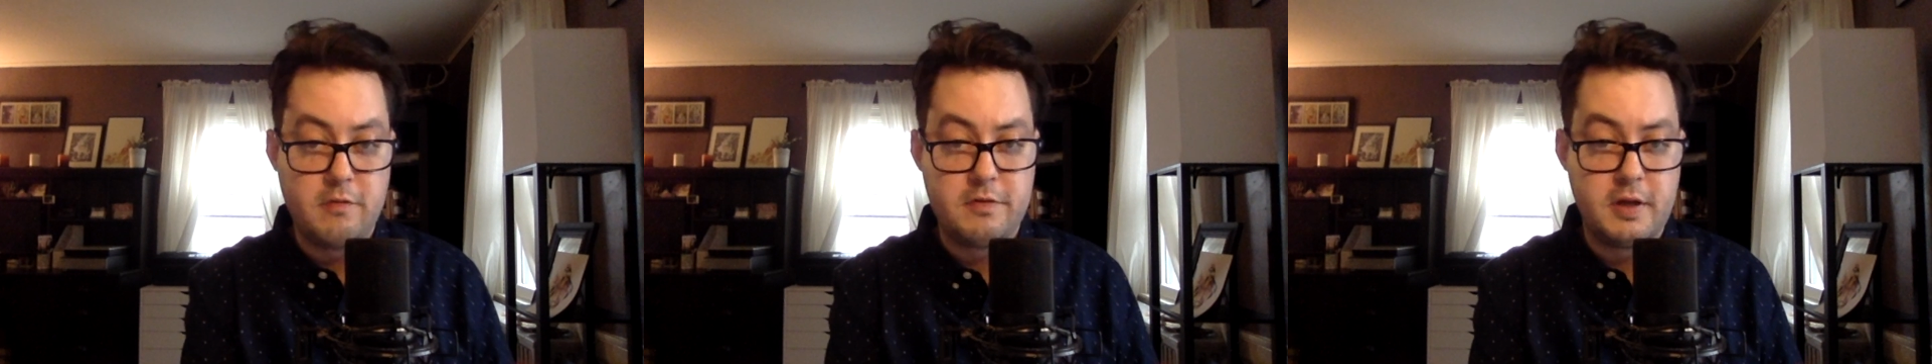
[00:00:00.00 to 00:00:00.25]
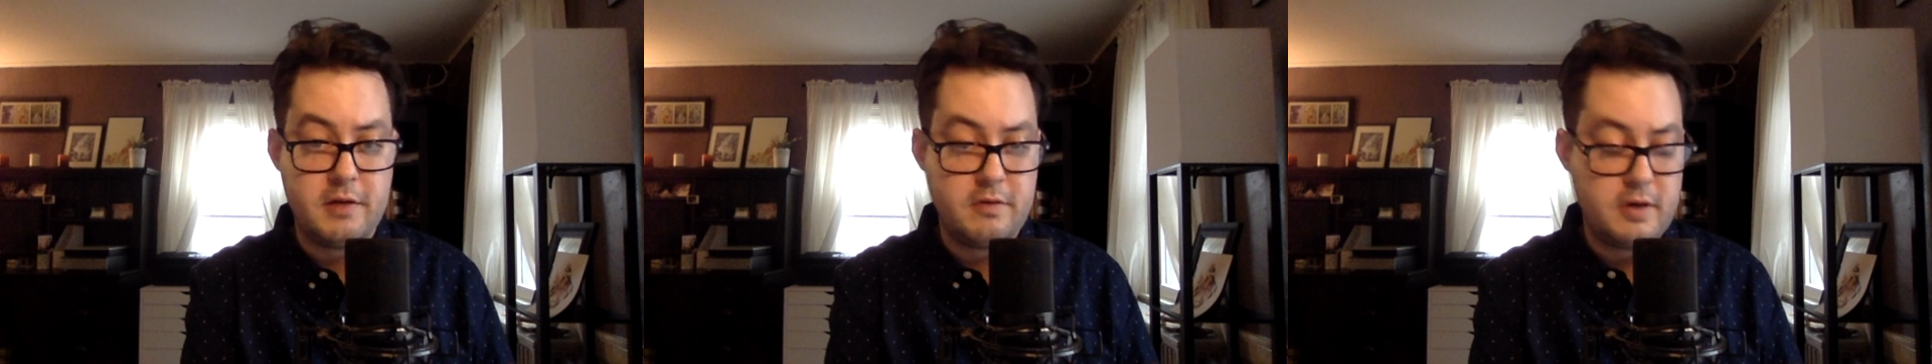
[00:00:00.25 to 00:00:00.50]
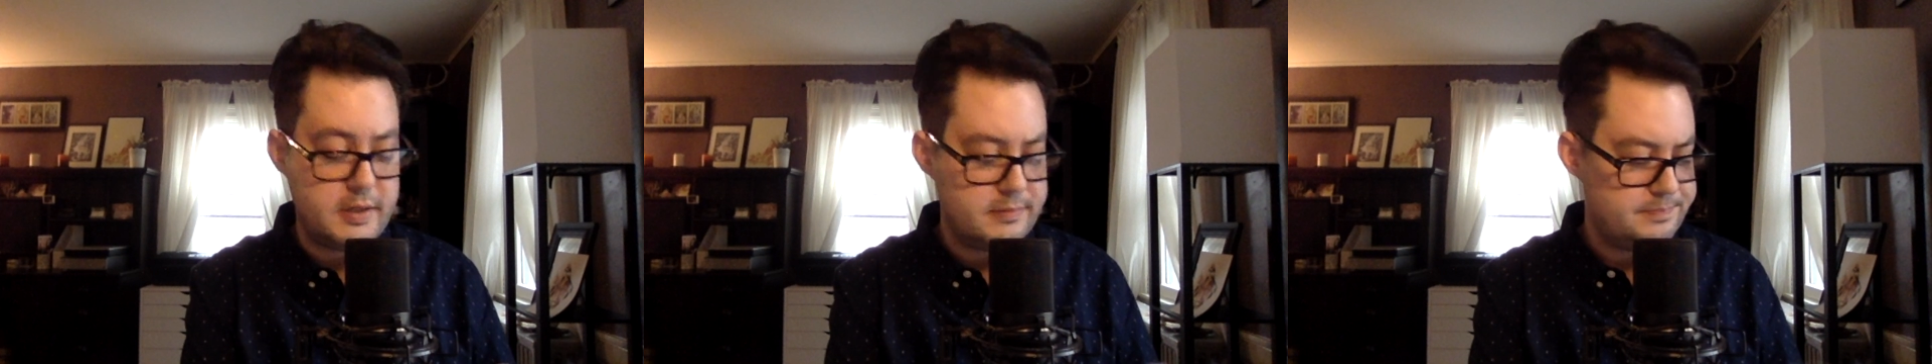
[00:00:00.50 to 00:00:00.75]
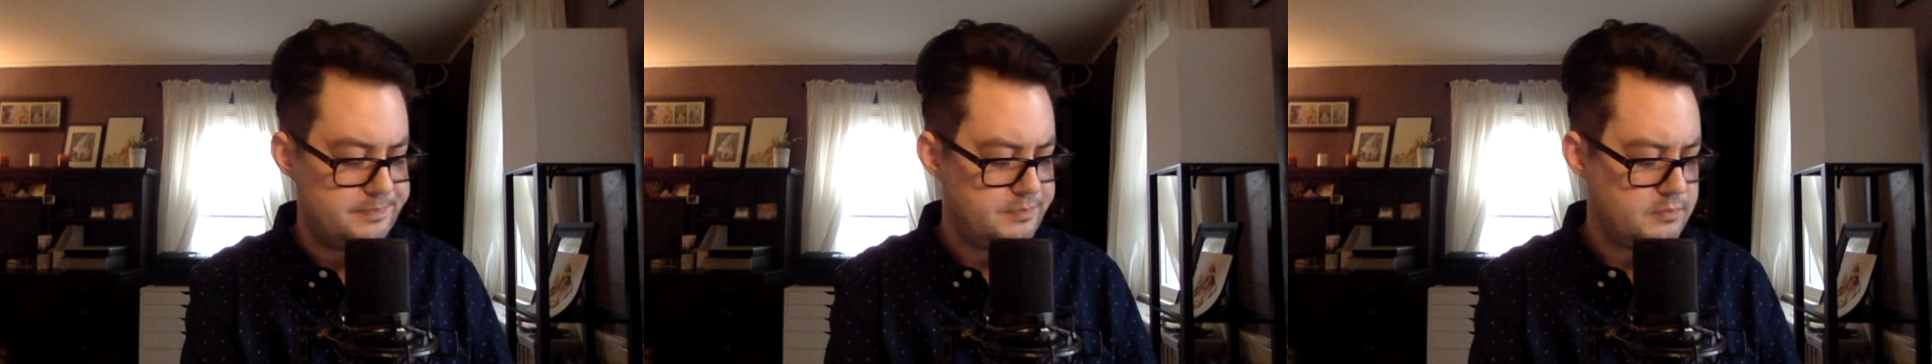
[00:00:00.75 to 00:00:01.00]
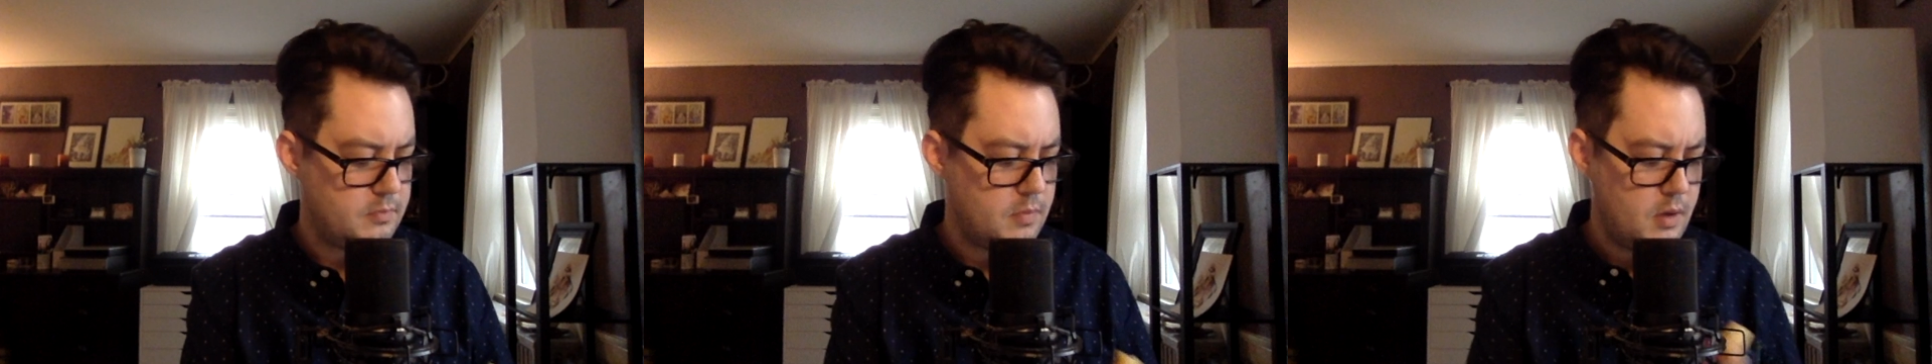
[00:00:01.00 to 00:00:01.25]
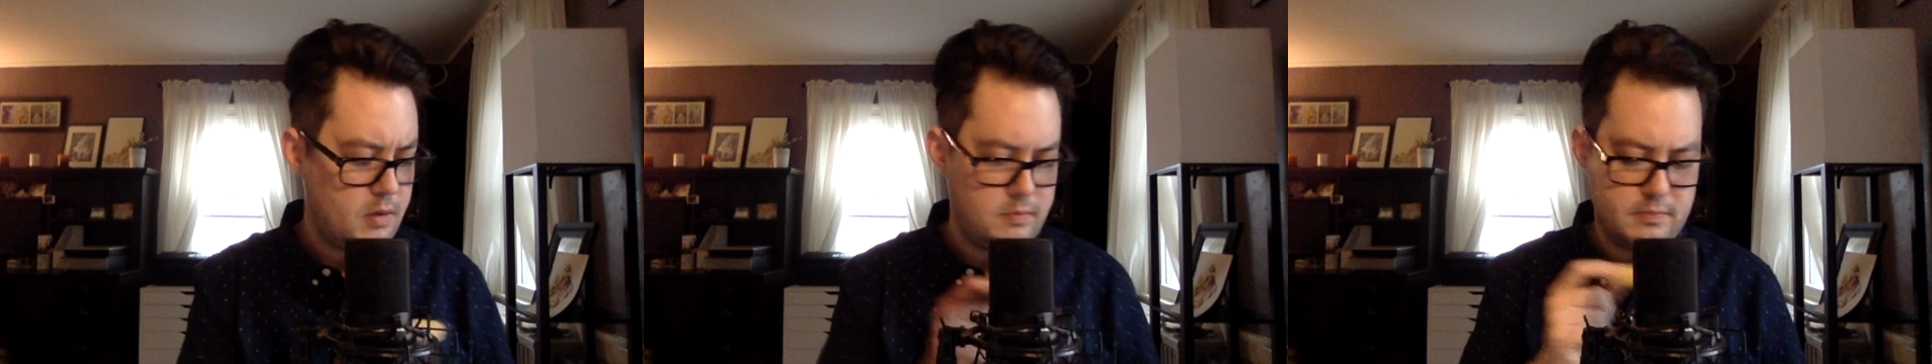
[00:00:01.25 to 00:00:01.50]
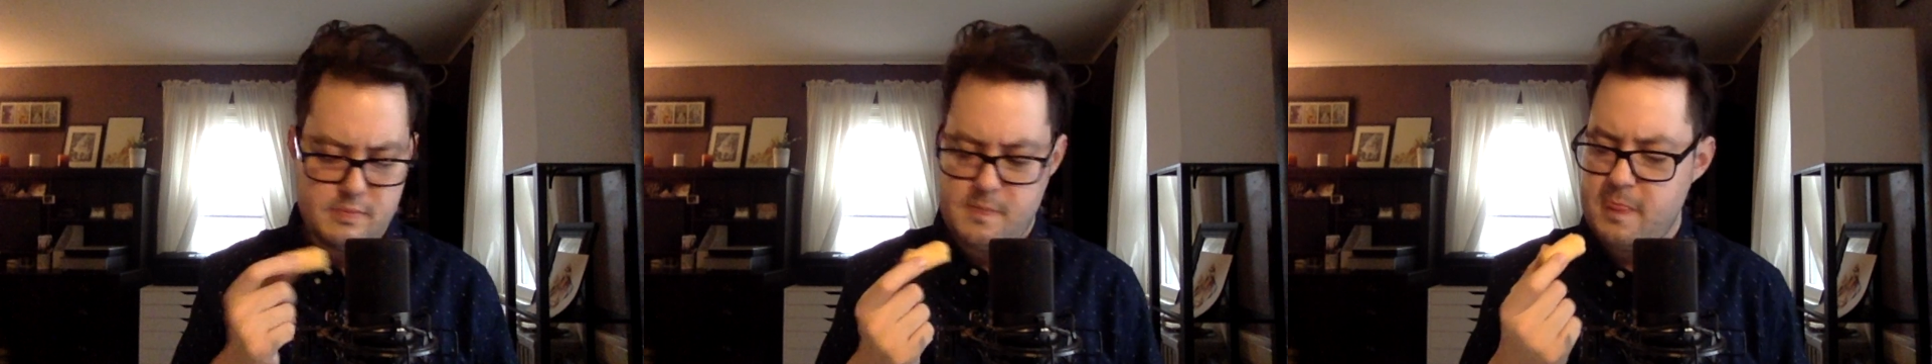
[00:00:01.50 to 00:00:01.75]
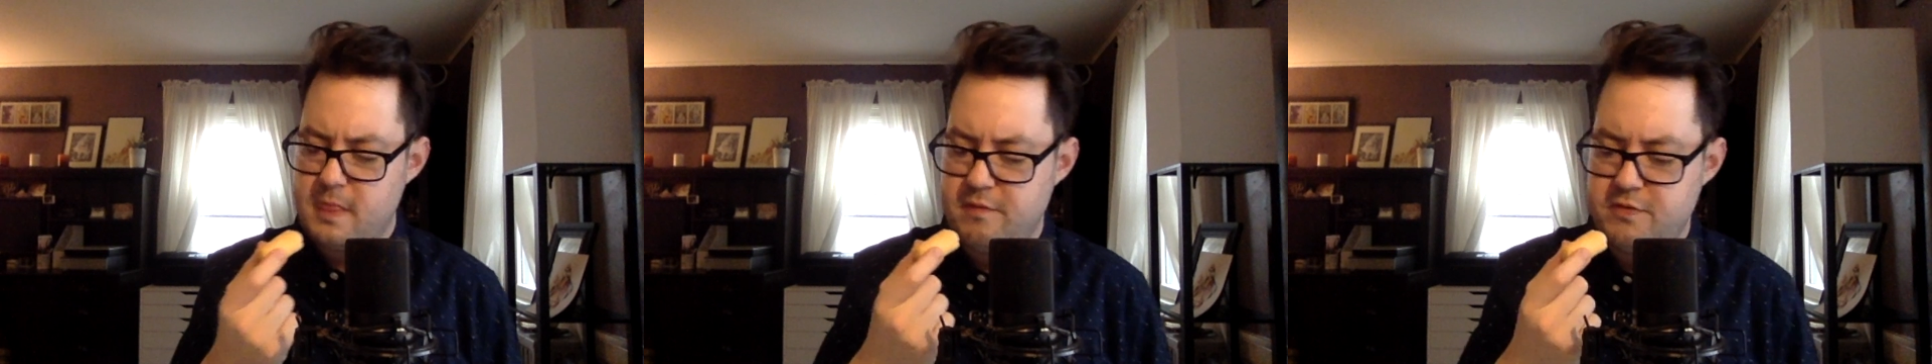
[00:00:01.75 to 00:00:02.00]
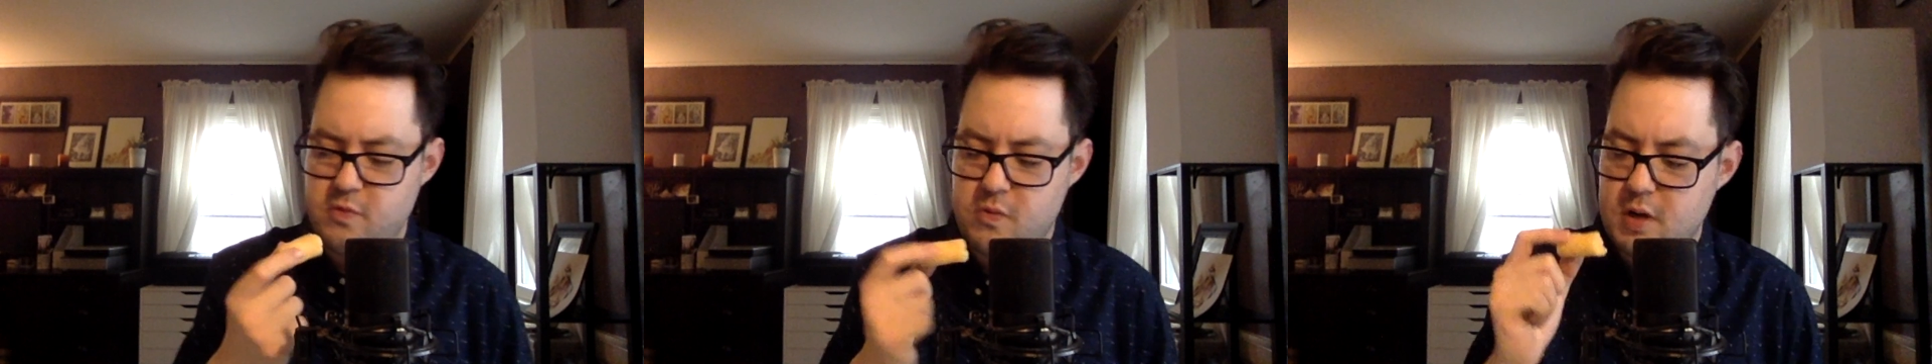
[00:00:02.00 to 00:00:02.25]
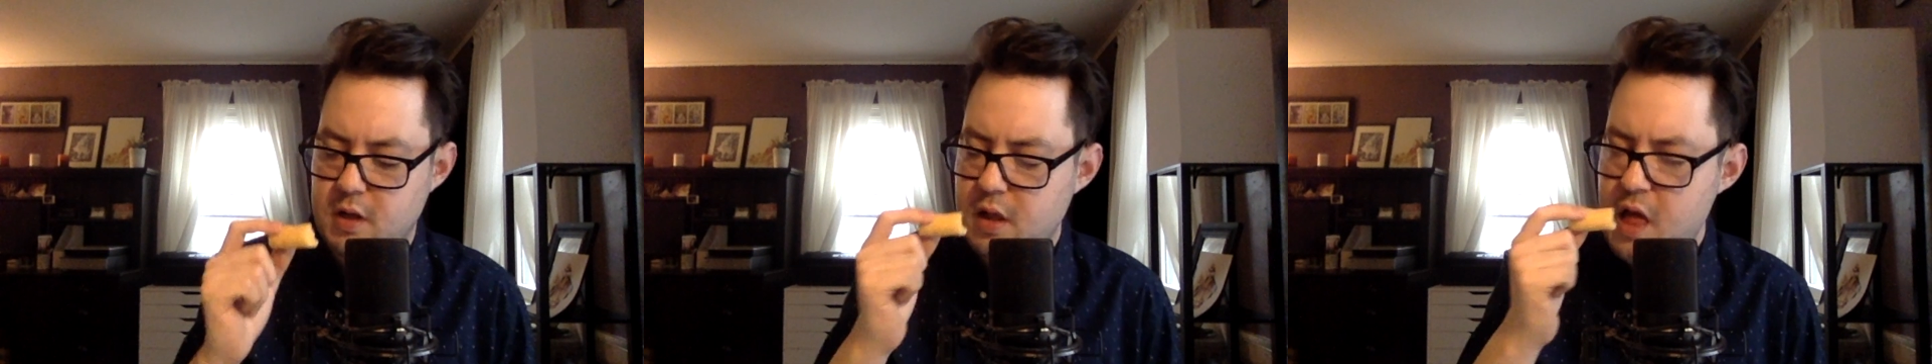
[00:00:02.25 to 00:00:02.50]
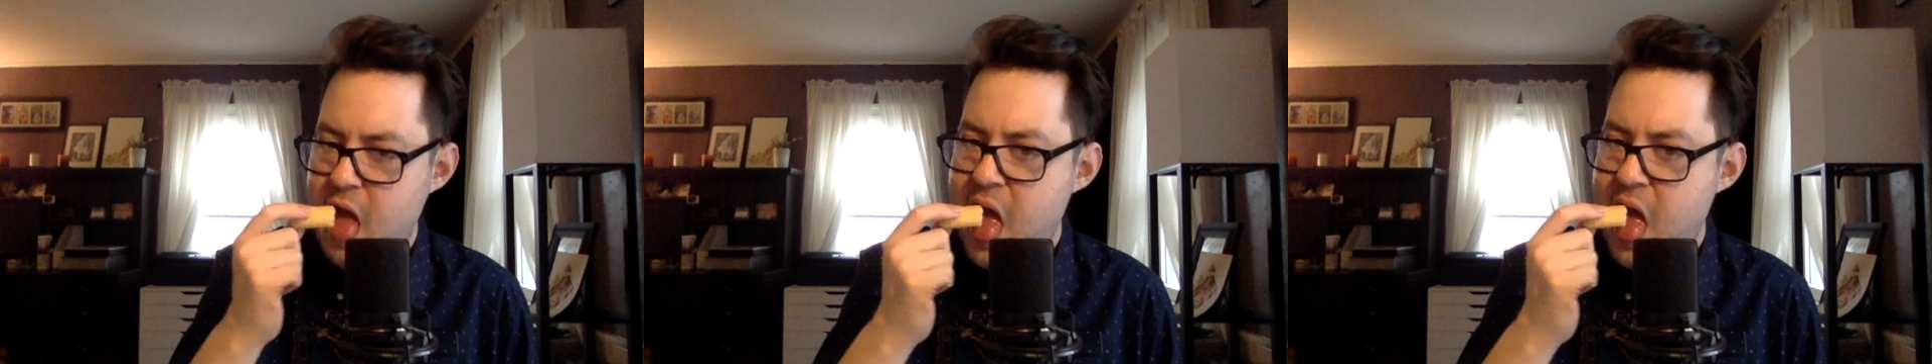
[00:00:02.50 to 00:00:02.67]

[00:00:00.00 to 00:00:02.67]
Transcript: flavoring, if you will.